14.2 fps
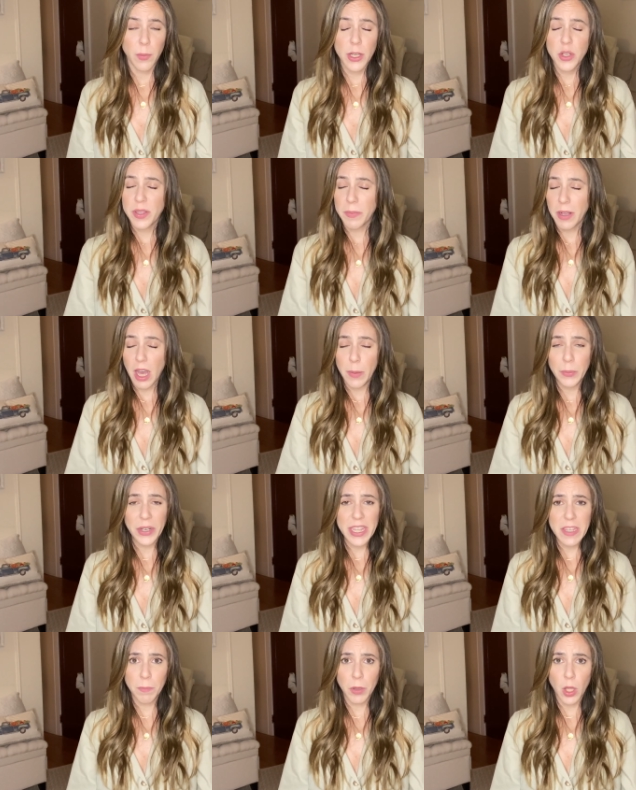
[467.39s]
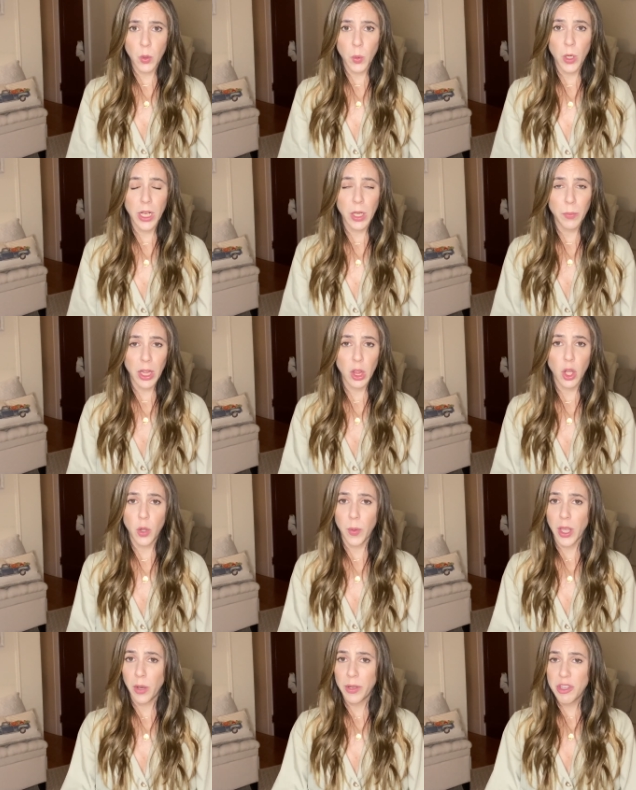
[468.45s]
We do some comprehensive blood work and we look,
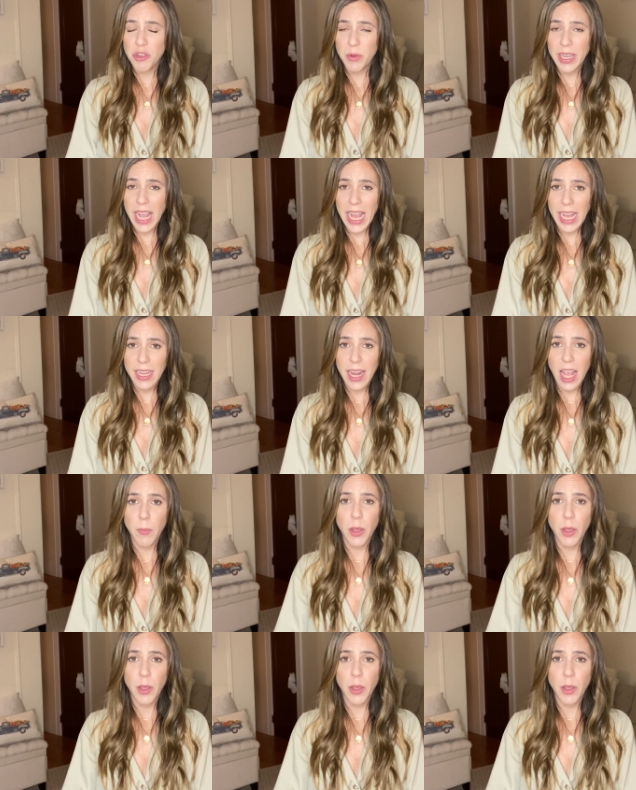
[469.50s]
we always do an ANA.